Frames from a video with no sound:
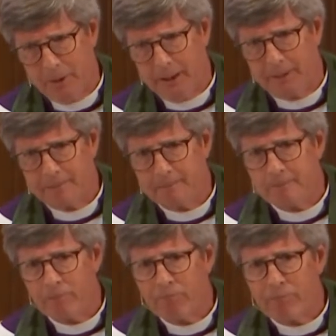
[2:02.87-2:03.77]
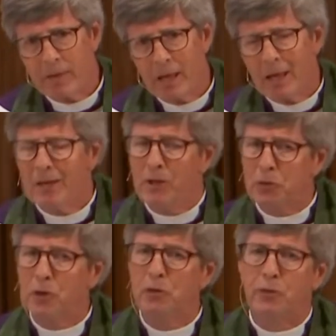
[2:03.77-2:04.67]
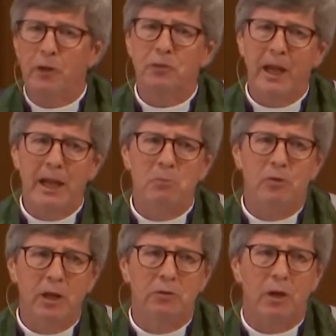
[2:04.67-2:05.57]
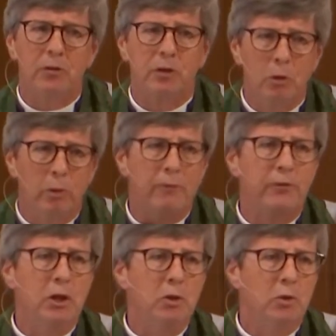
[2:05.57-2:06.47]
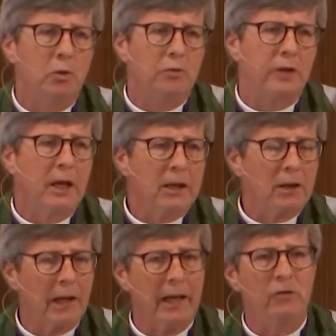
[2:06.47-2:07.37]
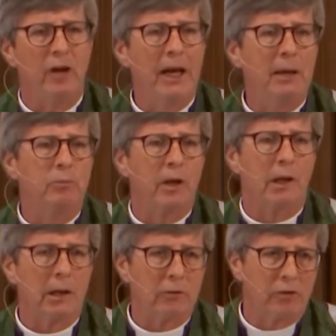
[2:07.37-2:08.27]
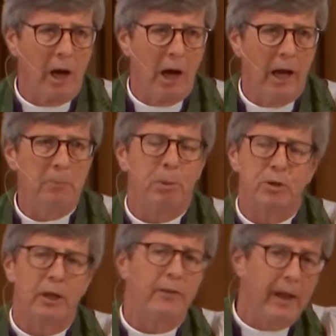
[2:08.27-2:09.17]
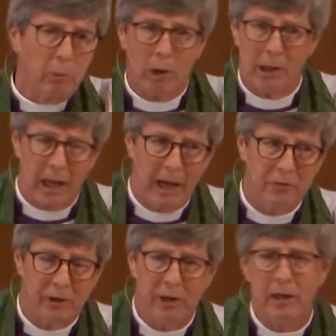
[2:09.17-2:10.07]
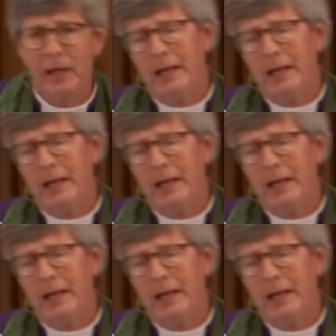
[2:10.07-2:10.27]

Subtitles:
meant. This is the same Jesus who refused to let James and John pretend they were Elijah